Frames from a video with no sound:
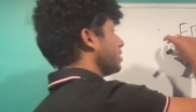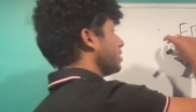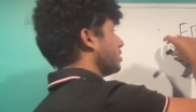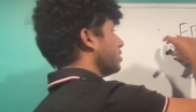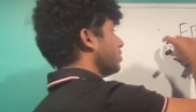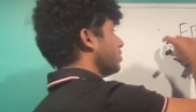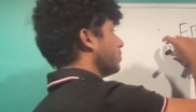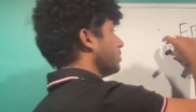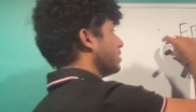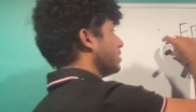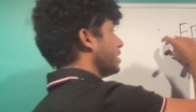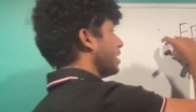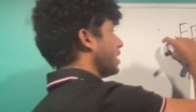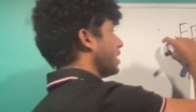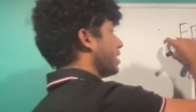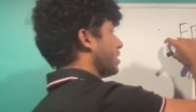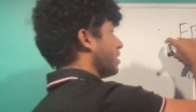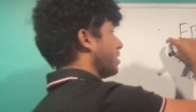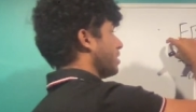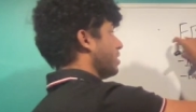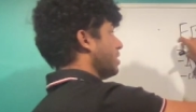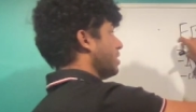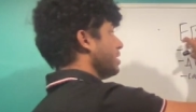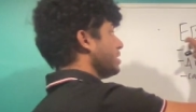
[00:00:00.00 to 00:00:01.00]
you would
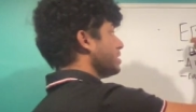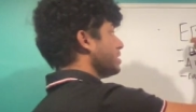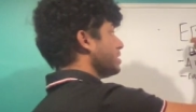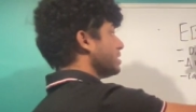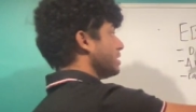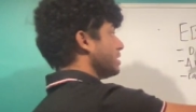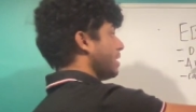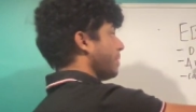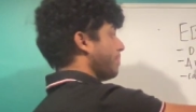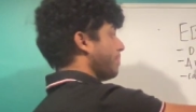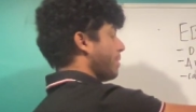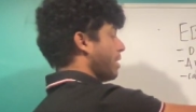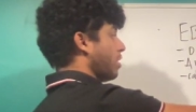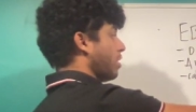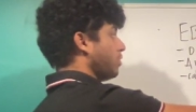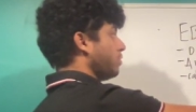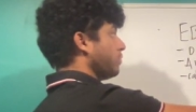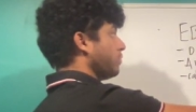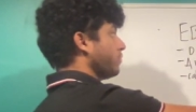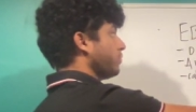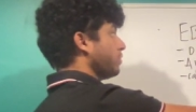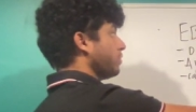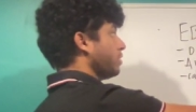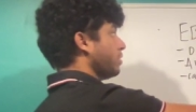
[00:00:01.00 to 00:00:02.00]
take this step
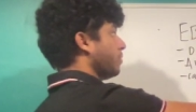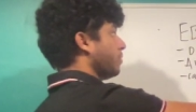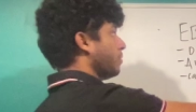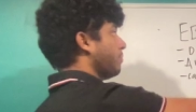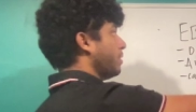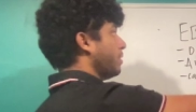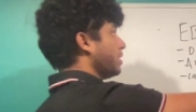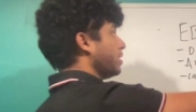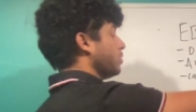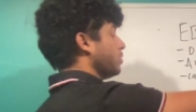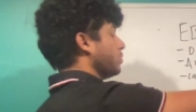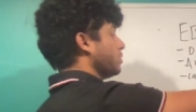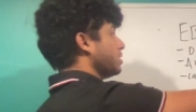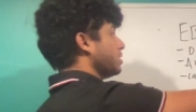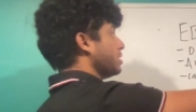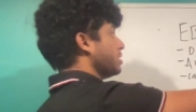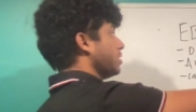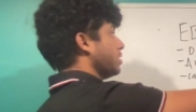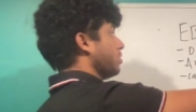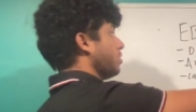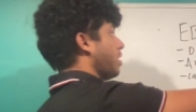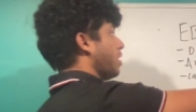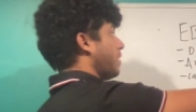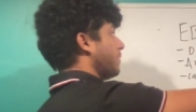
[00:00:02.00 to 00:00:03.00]
out, but you would
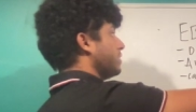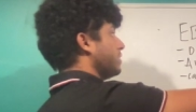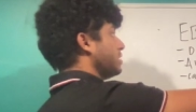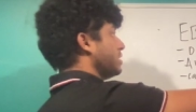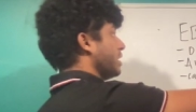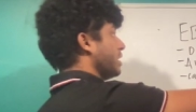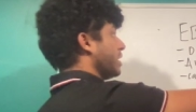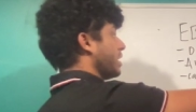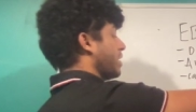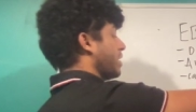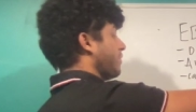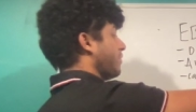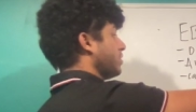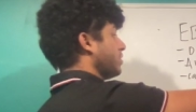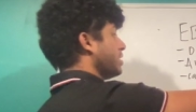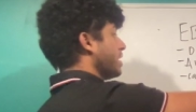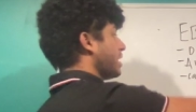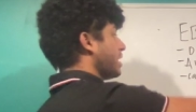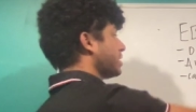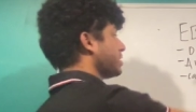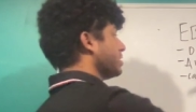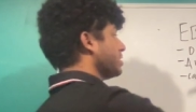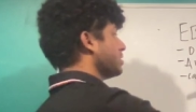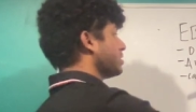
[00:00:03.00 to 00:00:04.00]
still obviously account for
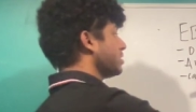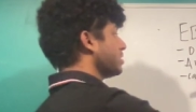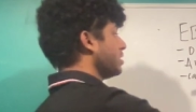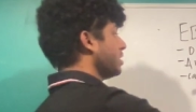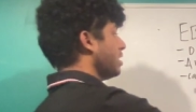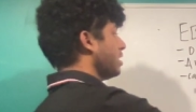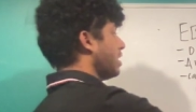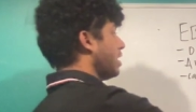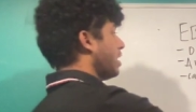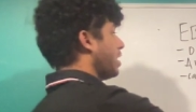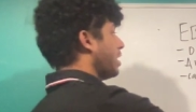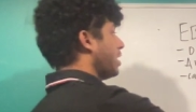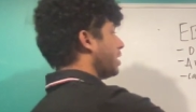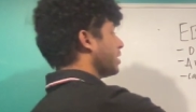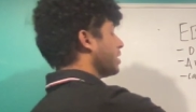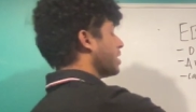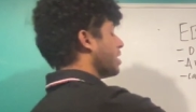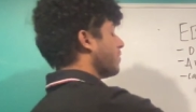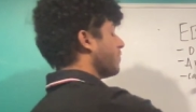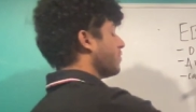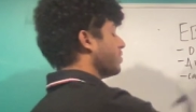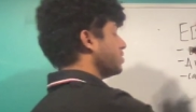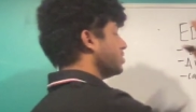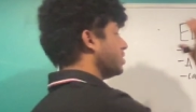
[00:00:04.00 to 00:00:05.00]
taxes and
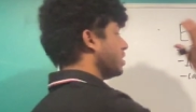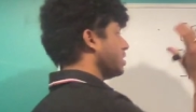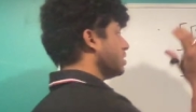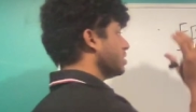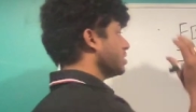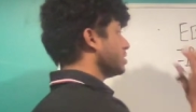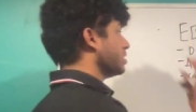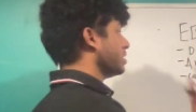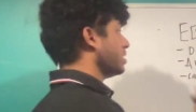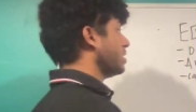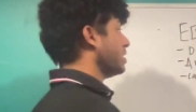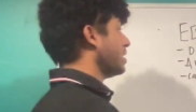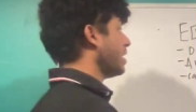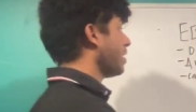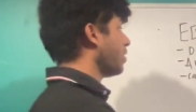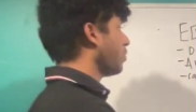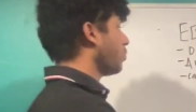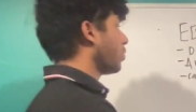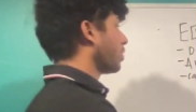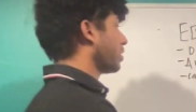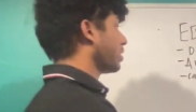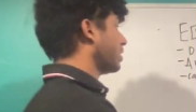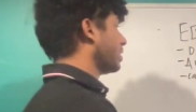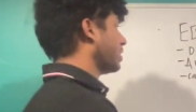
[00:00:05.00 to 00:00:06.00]
account for changes in net
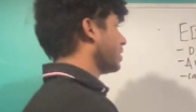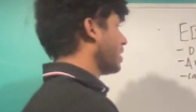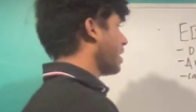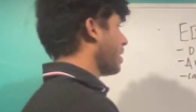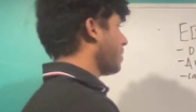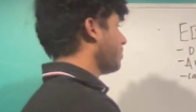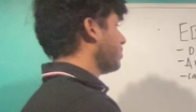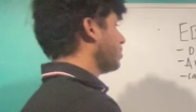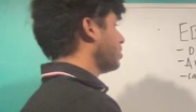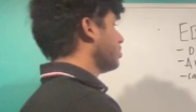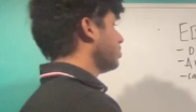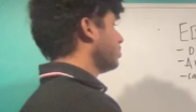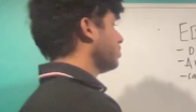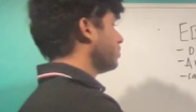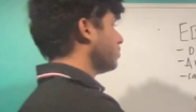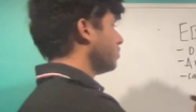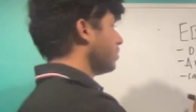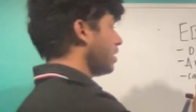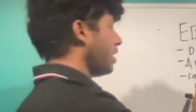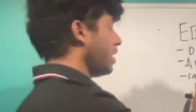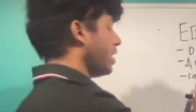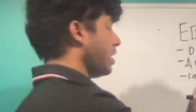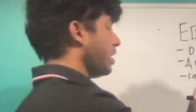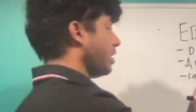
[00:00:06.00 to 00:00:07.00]
working capital
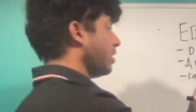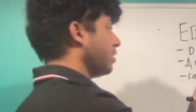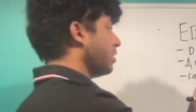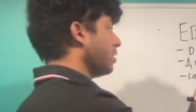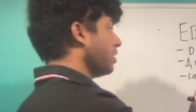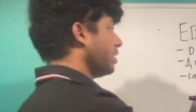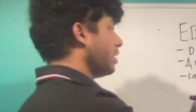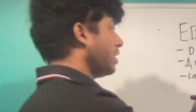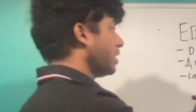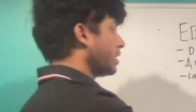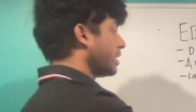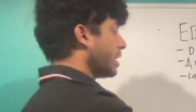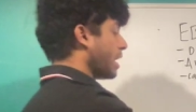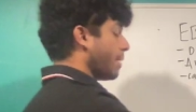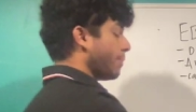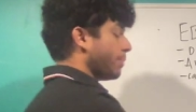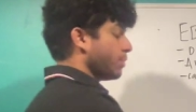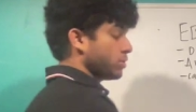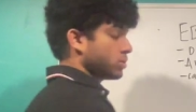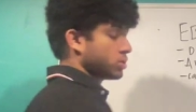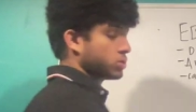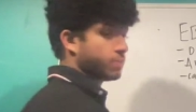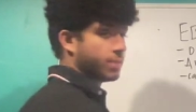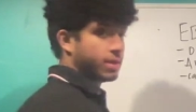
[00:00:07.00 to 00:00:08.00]
and
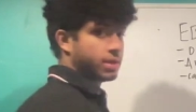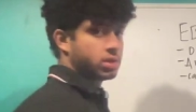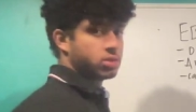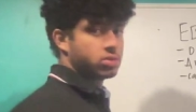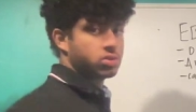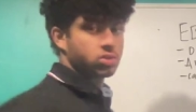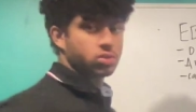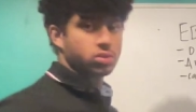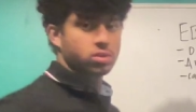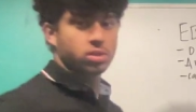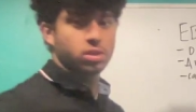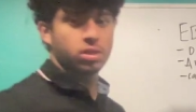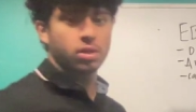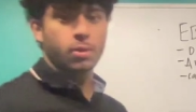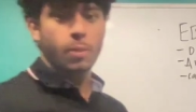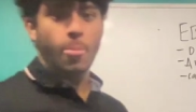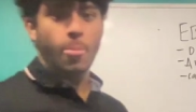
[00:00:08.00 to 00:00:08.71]
capital expenditures.